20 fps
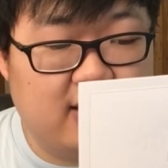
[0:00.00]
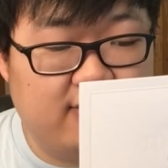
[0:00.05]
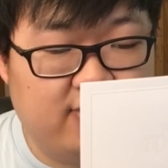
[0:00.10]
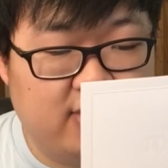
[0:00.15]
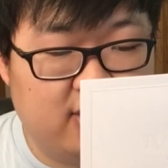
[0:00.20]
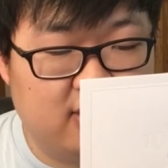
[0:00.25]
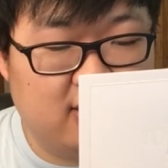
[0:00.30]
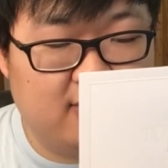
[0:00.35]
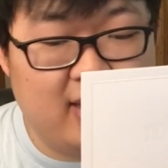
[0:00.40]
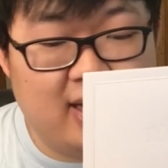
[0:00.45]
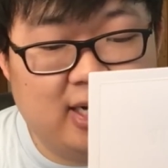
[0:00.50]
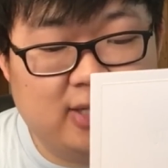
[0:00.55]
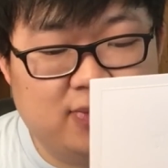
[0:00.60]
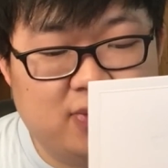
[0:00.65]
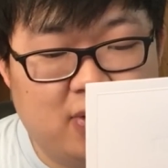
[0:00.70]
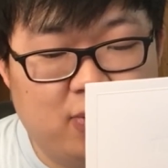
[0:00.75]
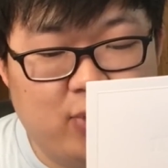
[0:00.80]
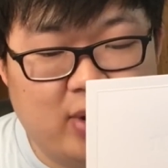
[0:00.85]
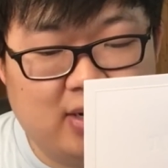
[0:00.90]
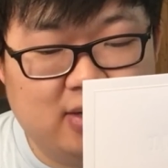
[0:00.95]
I figured I might as
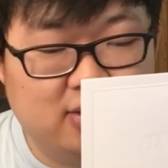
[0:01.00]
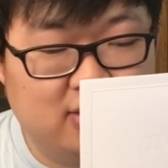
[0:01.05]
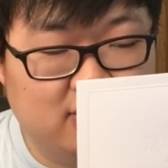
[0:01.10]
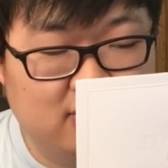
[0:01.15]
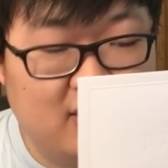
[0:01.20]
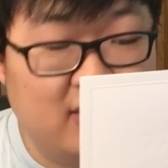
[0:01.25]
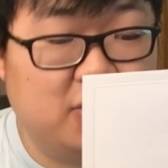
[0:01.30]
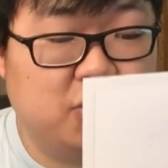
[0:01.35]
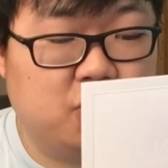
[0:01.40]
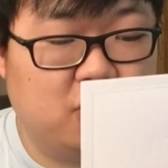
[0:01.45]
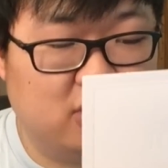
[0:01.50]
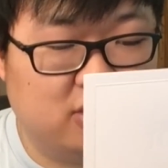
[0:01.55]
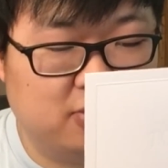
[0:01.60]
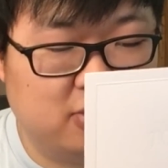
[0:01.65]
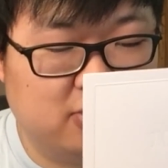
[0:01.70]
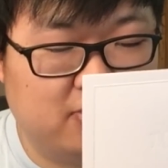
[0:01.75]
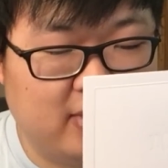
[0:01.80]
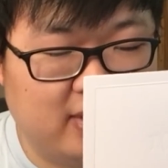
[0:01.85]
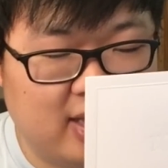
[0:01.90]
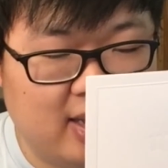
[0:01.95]
well wait until next
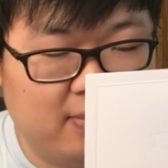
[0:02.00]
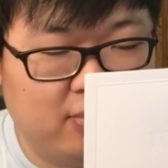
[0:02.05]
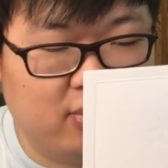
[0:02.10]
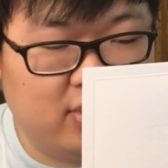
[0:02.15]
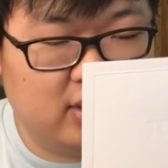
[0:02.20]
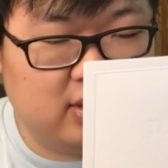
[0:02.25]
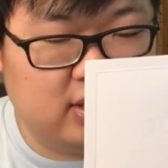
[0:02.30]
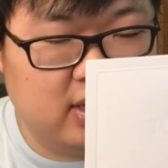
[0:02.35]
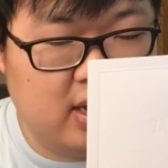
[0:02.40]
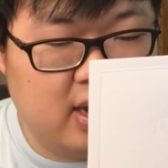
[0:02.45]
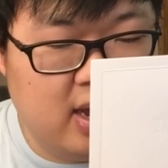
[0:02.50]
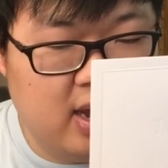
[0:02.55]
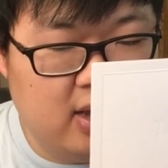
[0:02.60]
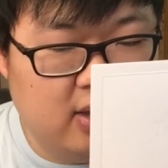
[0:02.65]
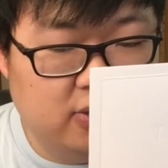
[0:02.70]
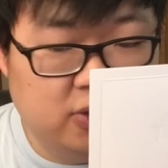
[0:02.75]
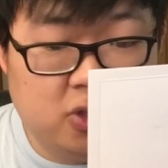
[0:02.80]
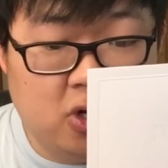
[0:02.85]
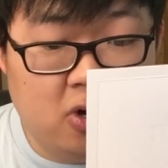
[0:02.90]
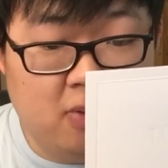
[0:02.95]
Christmas by that point.
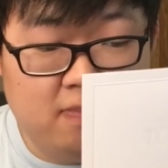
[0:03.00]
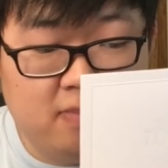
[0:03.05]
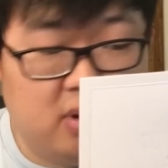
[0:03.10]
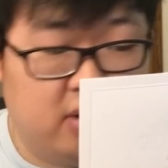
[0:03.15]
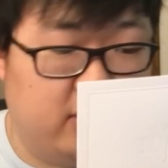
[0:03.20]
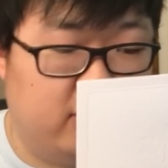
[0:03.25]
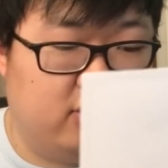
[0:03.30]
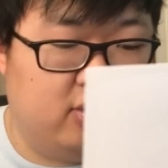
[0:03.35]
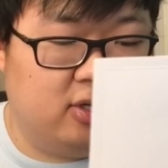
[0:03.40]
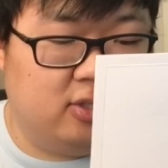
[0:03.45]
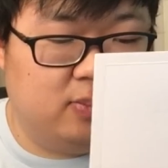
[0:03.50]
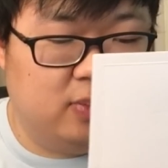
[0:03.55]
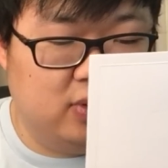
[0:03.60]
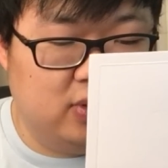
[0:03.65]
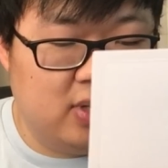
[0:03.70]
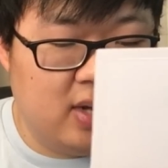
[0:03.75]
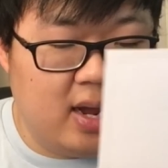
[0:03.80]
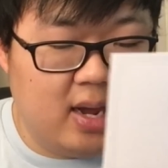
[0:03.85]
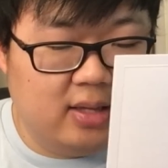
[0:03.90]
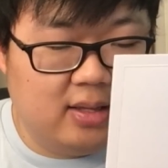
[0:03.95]
So, Merry
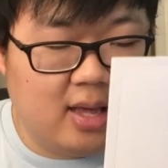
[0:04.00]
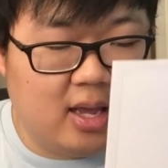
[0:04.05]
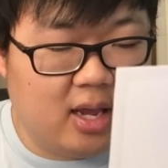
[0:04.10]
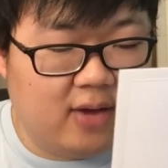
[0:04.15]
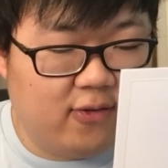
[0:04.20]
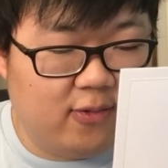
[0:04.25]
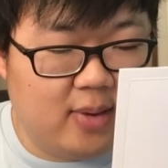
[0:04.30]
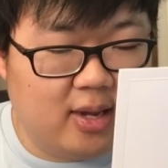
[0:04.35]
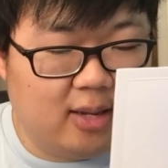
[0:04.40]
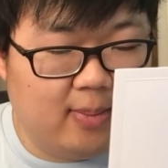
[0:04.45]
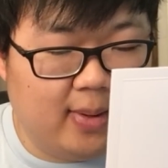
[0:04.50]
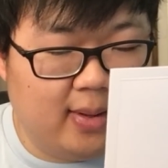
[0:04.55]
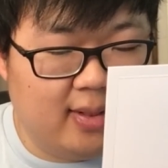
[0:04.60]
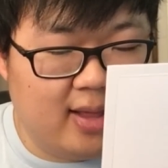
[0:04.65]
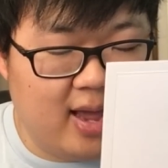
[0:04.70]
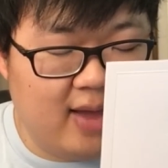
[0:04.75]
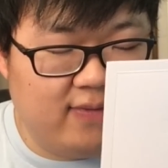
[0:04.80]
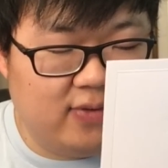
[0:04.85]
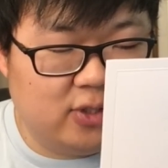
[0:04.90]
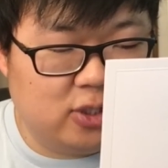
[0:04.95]
Christmas. Thank you for making me
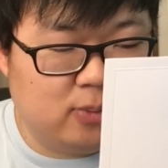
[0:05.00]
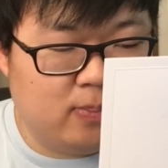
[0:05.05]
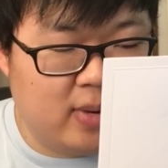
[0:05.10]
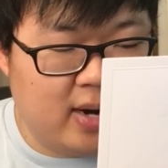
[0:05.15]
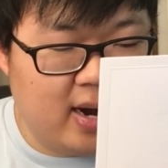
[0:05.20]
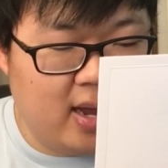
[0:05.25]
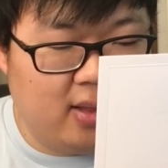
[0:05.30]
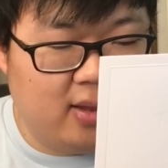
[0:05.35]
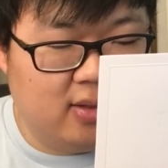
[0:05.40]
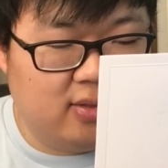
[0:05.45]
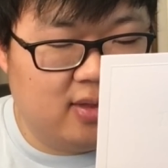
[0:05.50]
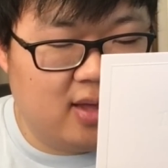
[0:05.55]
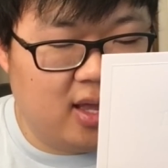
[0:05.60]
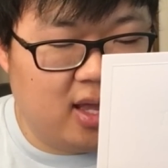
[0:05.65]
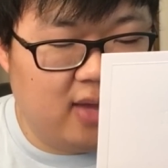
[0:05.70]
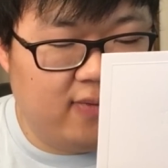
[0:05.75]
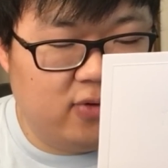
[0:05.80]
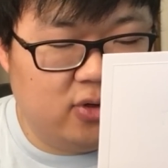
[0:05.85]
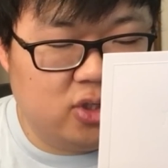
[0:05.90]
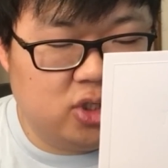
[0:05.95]
laugh and smile, and
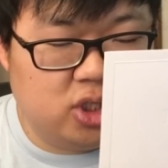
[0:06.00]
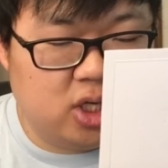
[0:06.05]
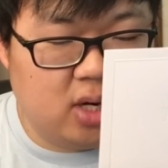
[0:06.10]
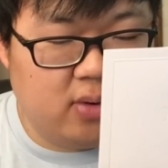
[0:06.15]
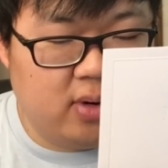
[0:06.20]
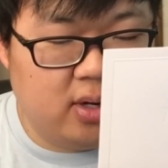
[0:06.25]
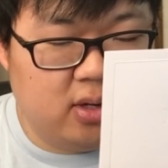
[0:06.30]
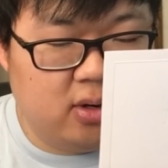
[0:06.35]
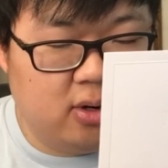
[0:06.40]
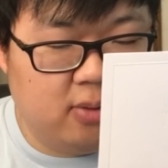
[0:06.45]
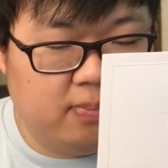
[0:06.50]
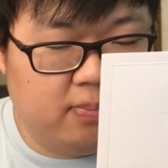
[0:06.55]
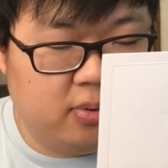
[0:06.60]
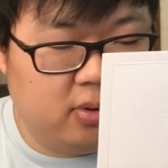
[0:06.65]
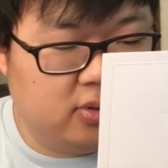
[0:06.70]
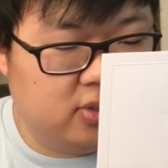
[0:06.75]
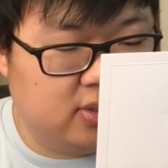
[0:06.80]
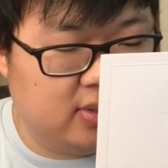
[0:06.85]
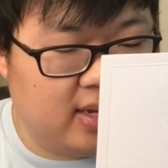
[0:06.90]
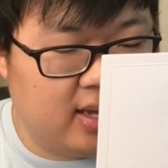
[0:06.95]
thank you for sharing your
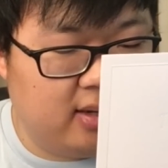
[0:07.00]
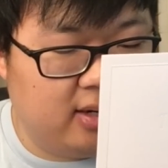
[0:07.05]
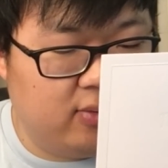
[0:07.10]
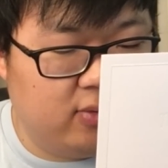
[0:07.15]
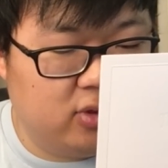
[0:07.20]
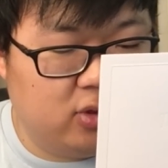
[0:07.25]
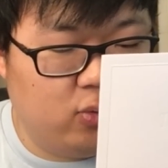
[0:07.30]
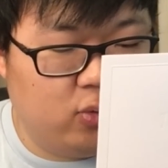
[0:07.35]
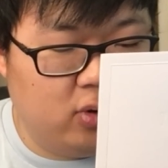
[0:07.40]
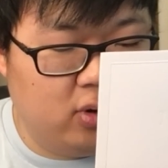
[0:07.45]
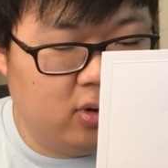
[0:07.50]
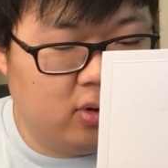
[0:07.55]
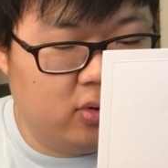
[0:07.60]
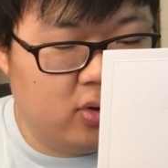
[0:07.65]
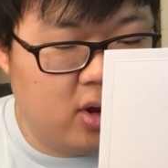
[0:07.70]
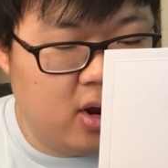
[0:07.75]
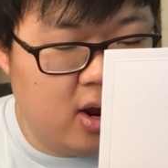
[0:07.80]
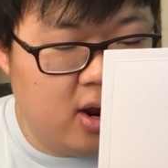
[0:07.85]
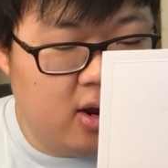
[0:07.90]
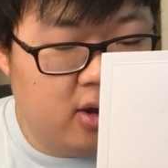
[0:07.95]
personality with the world.
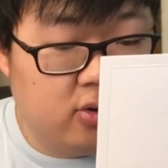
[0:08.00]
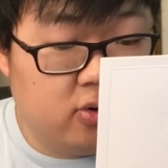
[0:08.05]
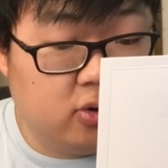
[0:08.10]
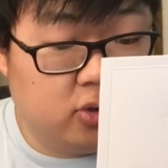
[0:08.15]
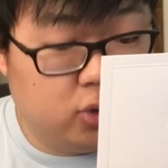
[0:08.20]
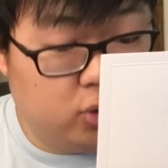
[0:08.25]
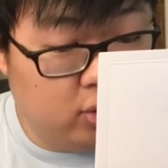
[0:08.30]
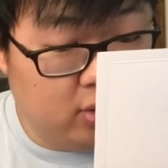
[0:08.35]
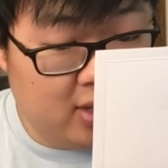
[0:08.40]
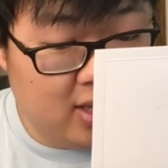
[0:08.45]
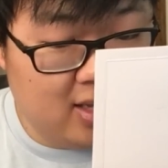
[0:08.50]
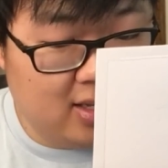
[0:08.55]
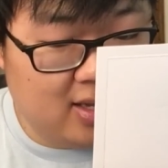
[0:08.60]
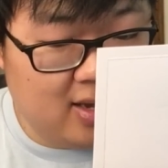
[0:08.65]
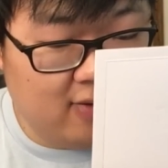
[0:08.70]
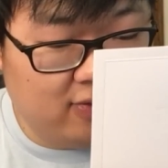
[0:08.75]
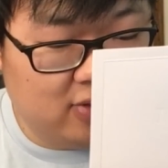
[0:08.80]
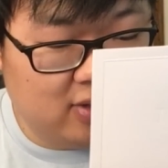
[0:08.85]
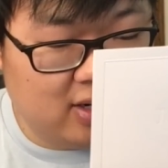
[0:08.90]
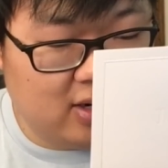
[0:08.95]
You're truly a
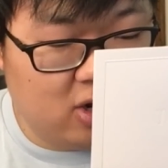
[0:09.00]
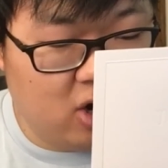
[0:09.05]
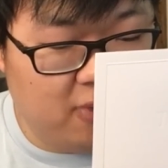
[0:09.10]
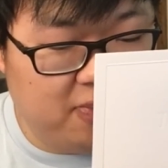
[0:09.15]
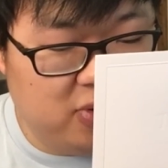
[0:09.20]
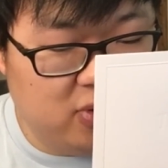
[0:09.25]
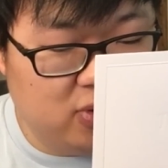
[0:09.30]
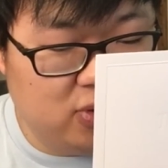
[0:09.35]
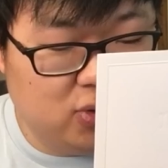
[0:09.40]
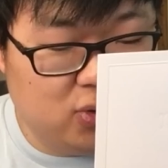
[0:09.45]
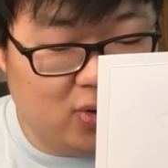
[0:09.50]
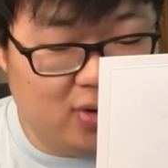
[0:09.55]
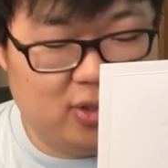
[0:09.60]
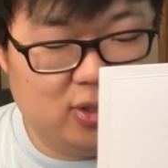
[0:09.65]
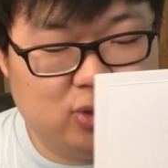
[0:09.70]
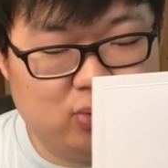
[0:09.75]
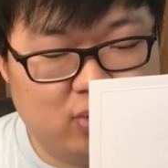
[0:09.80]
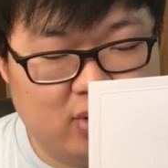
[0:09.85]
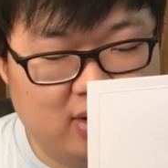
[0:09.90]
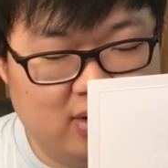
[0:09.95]
gift, and I hope you enjoy
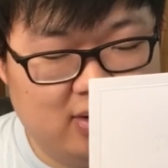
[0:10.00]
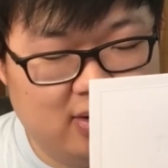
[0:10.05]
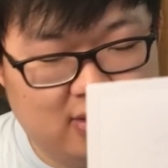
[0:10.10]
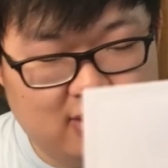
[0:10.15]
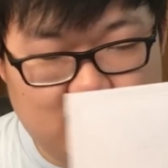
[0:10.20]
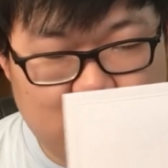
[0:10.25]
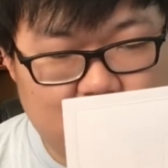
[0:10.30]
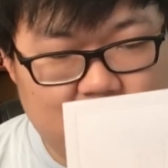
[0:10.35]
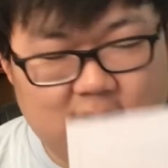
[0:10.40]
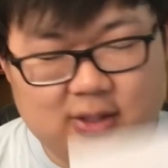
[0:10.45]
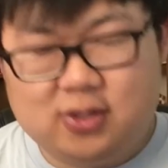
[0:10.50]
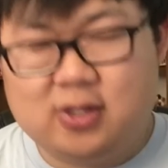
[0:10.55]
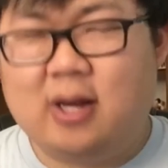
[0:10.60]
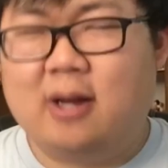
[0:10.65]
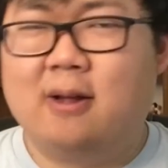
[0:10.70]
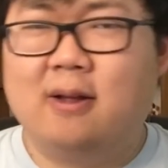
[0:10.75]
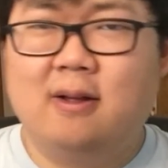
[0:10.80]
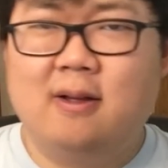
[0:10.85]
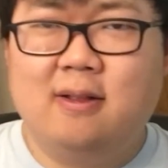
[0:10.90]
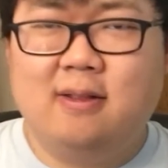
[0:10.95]
this one.
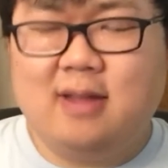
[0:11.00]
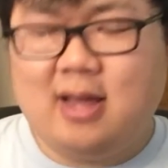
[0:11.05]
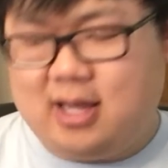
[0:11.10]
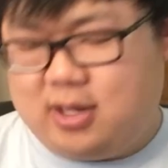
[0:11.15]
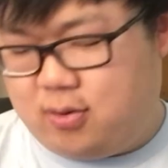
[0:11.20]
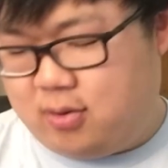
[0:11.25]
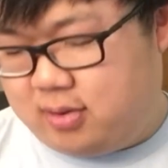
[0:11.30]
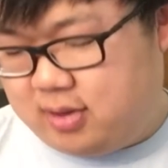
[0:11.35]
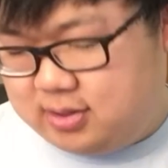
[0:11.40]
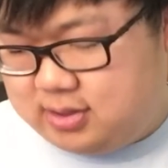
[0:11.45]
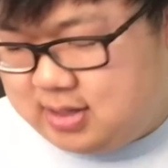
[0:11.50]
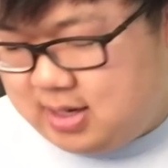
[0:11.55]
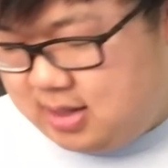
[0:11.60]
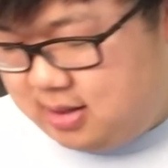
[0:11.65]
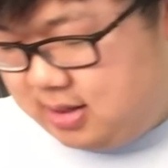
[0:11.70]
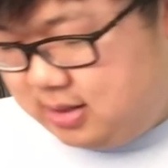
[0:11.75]
Alyssa. Thank you, Alyssa.